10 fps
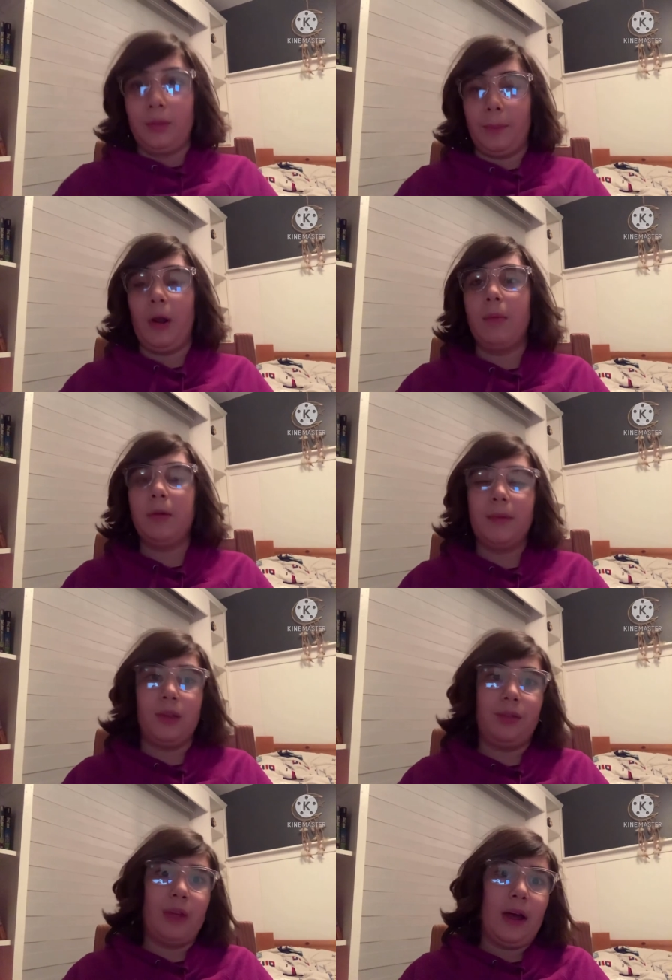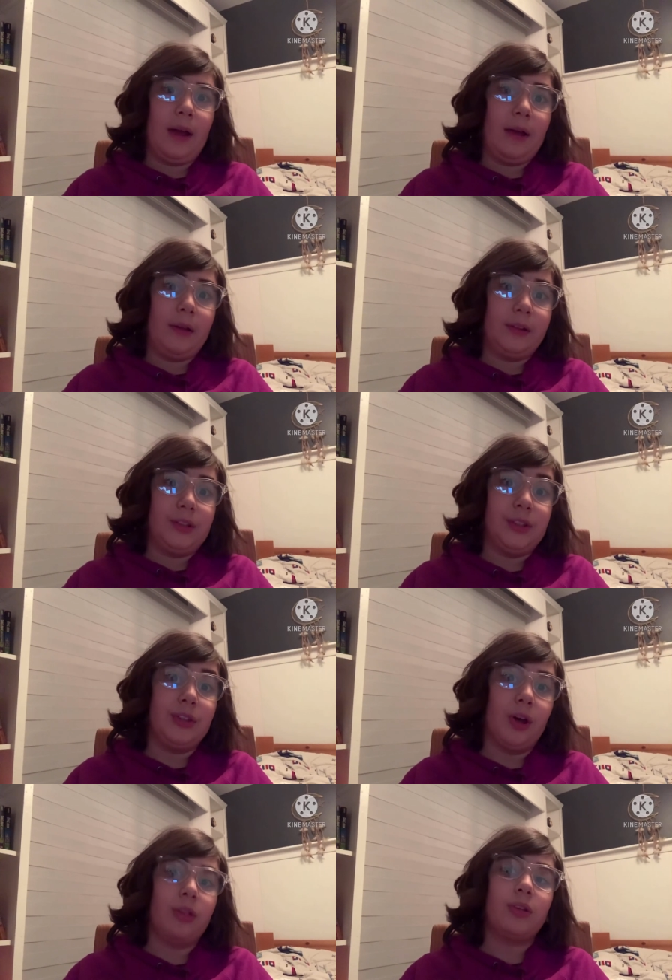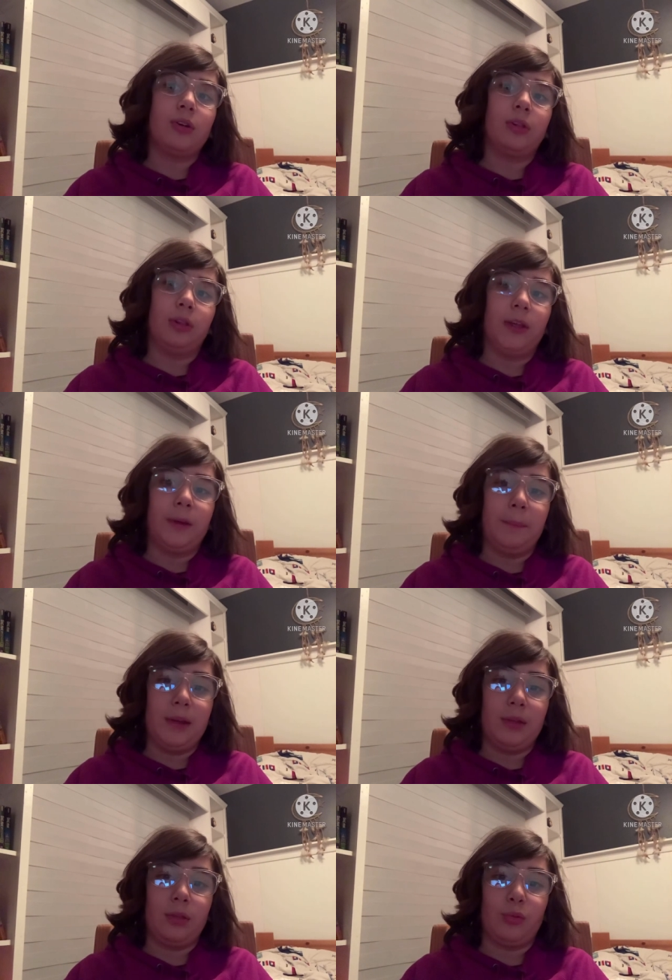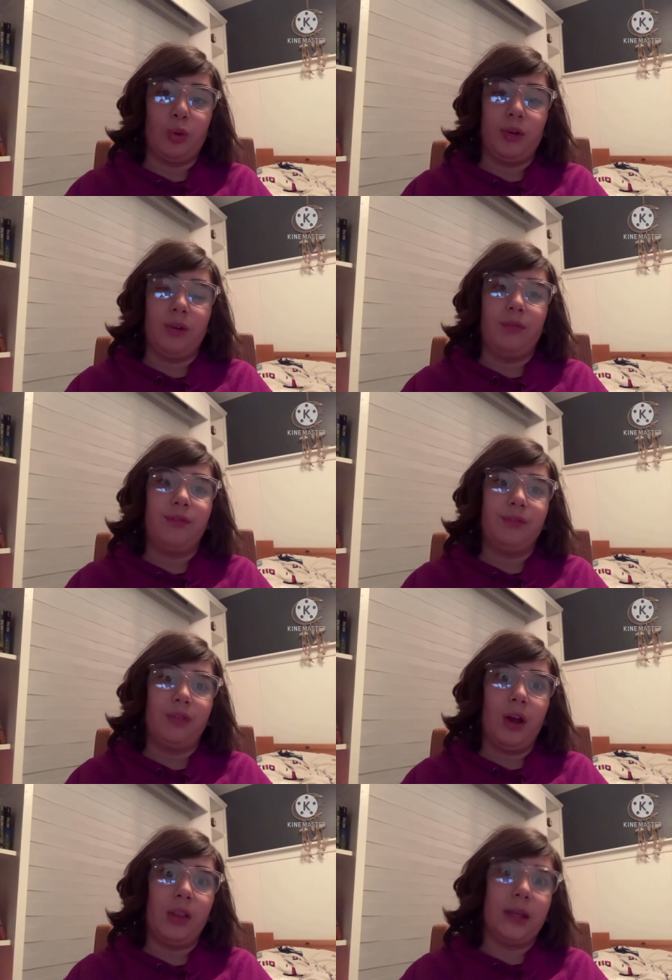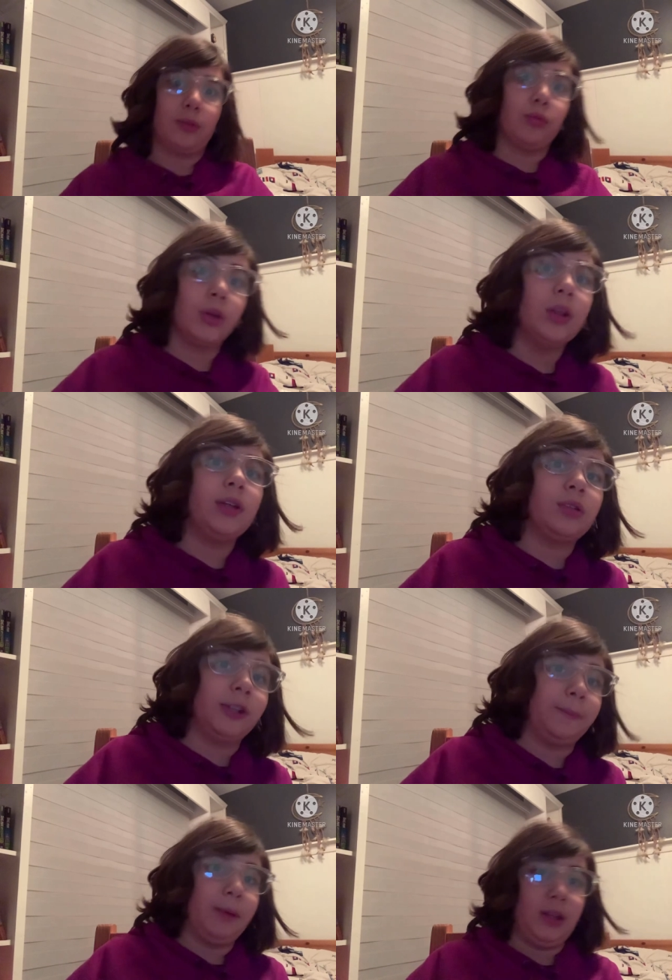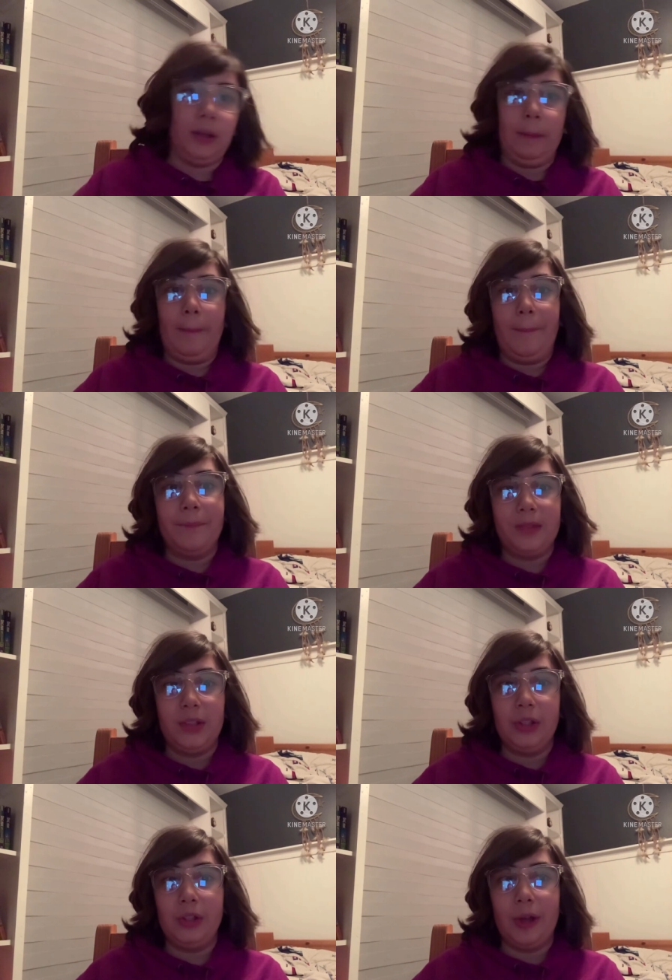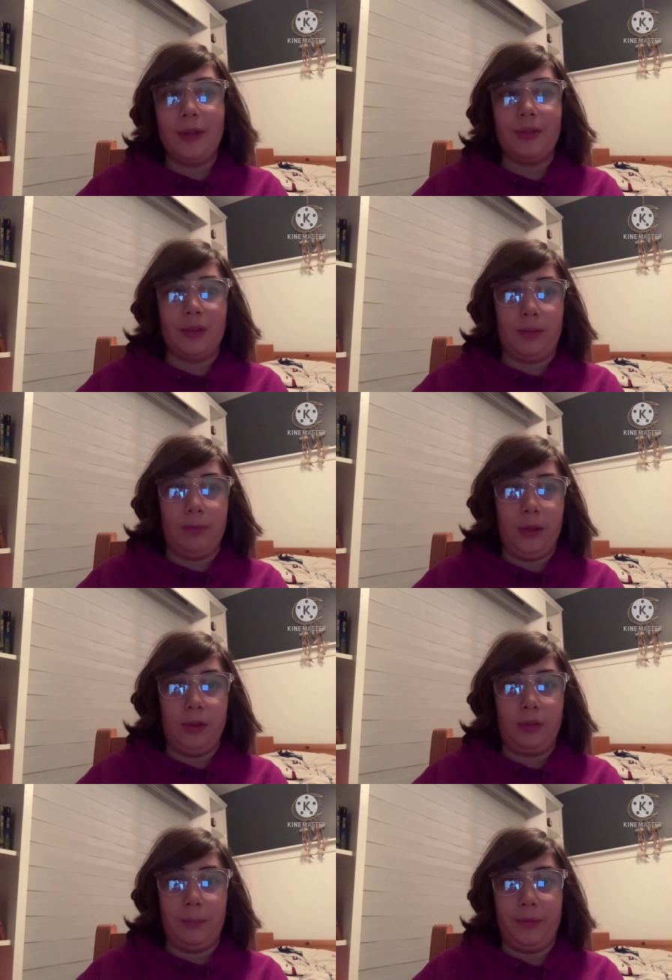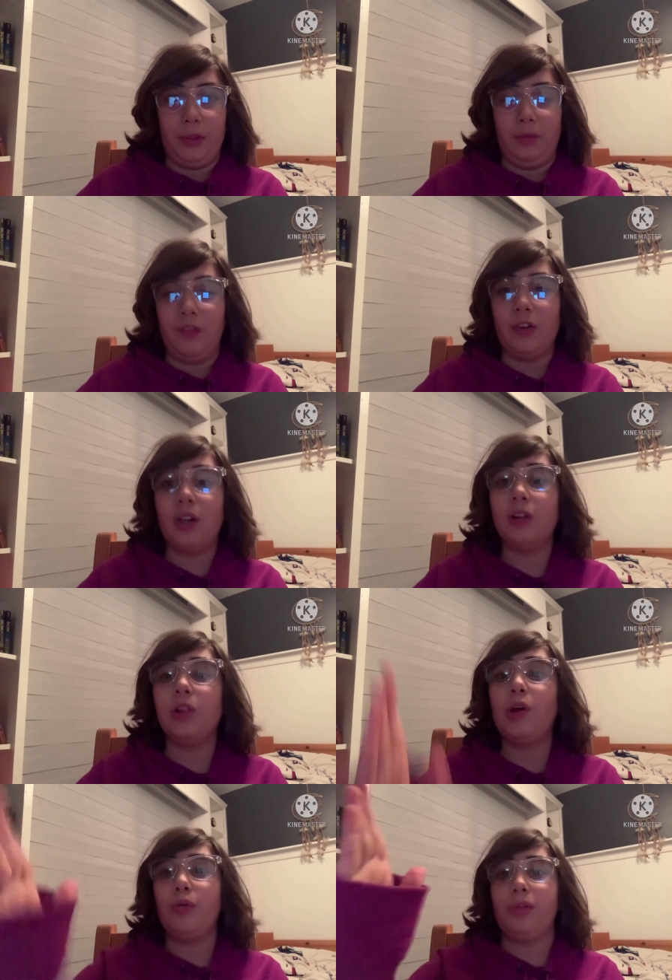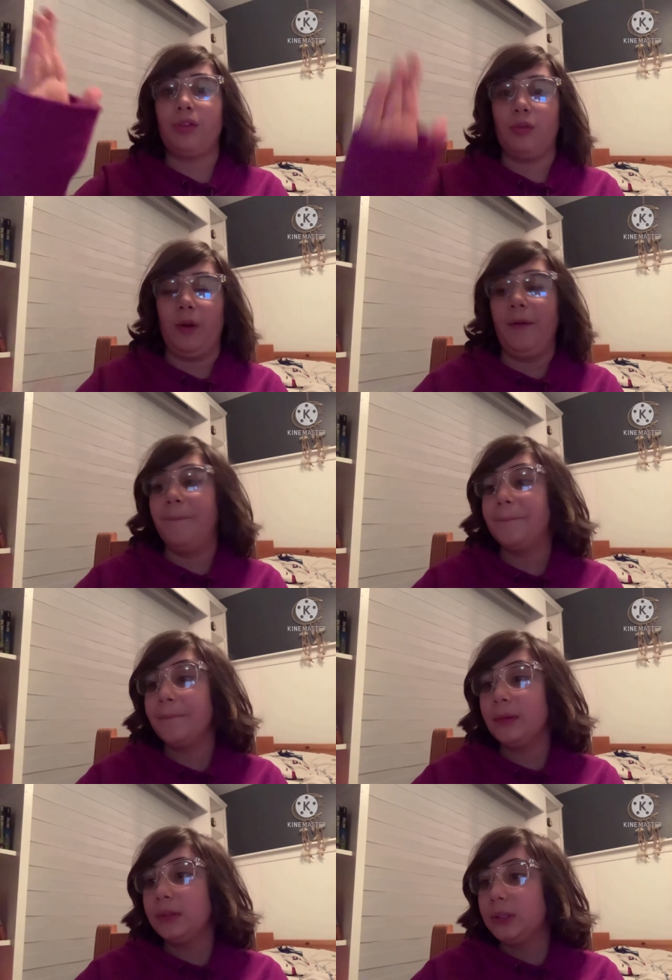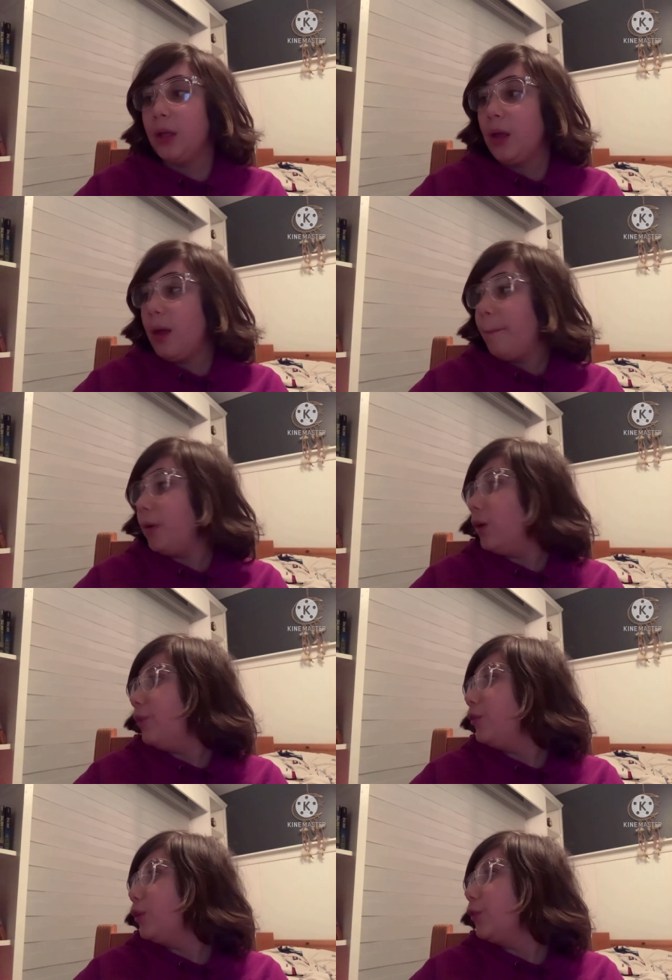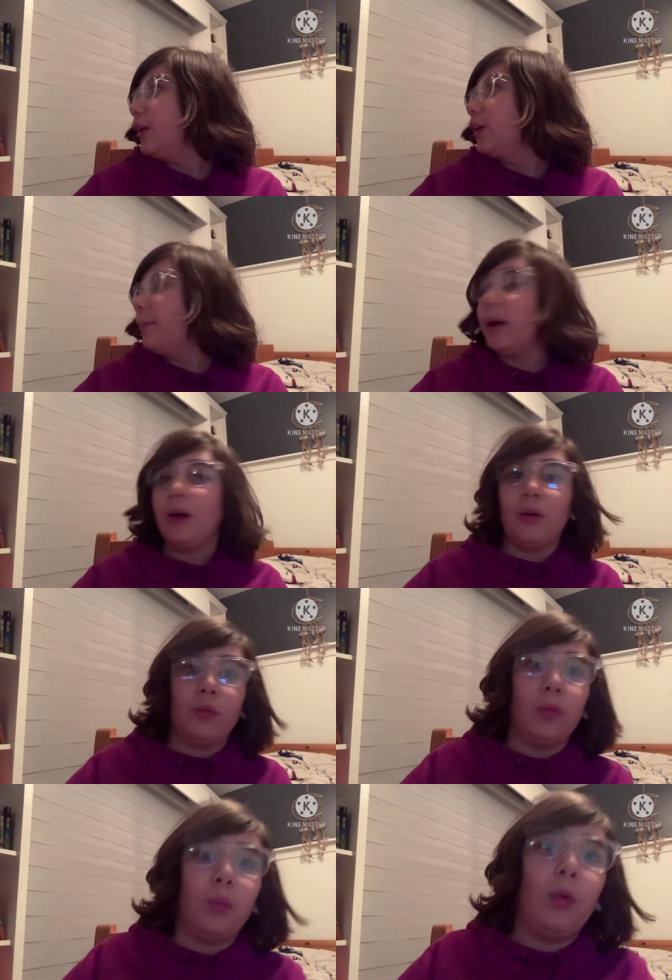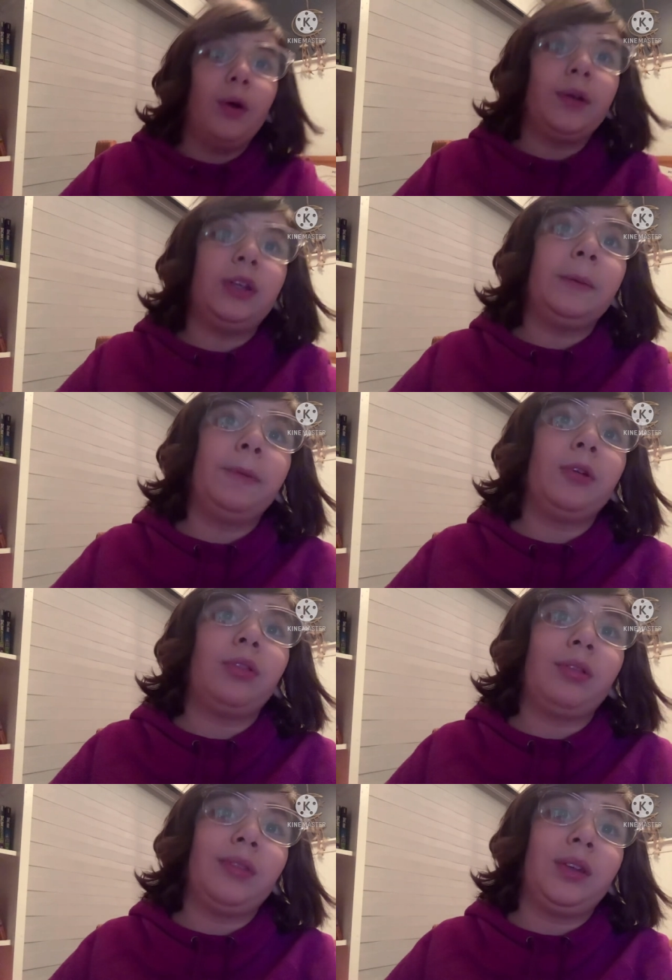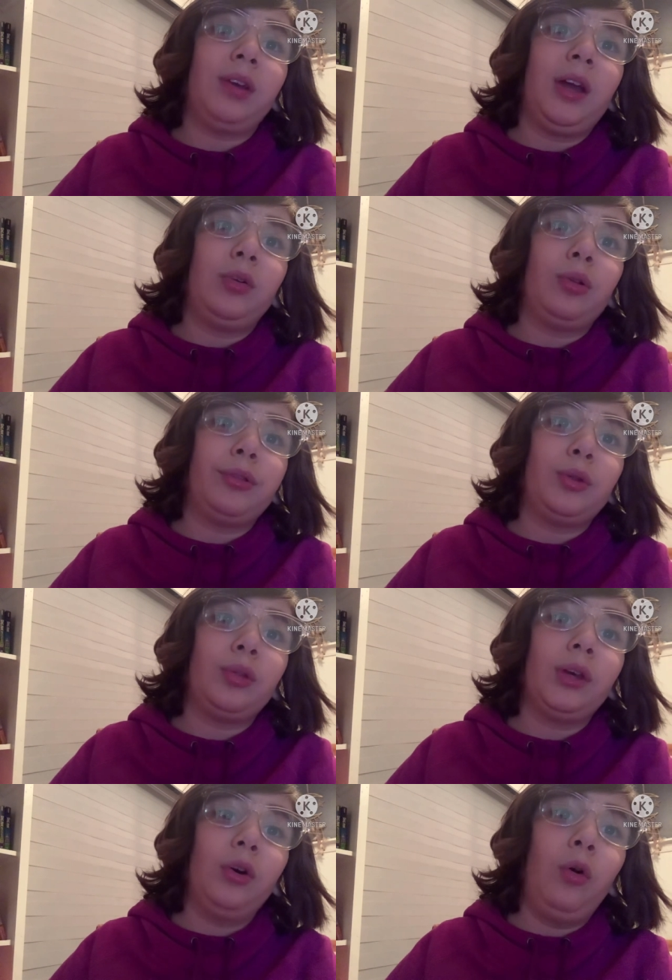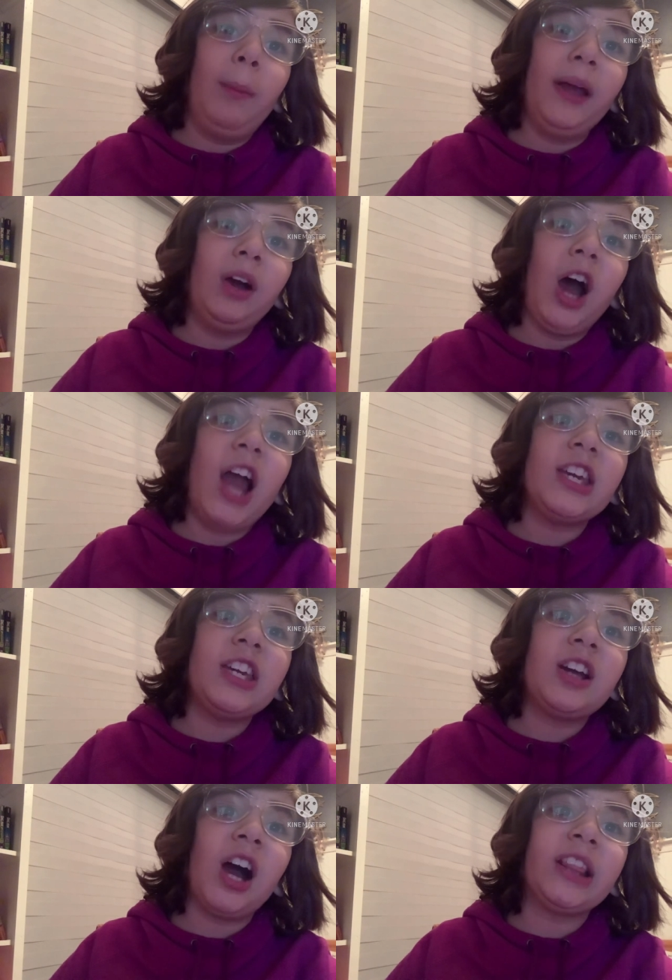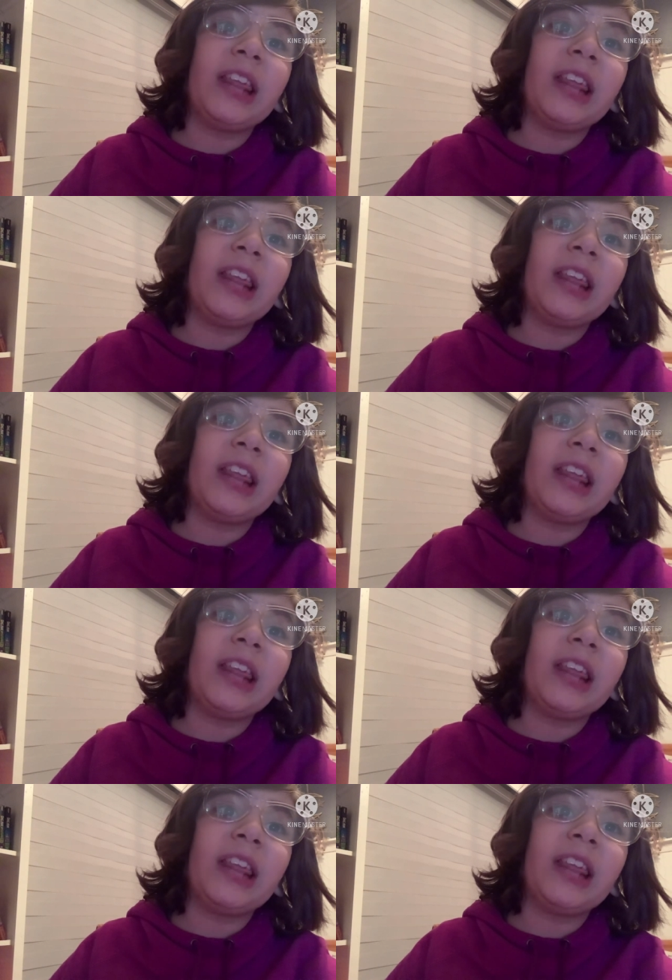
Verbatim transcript: problem is that he does clickbait, sort of. Not like really clickbaiting. He does explain something very close to it. But if you think about what he puts in the titles, you think, oh my god, he got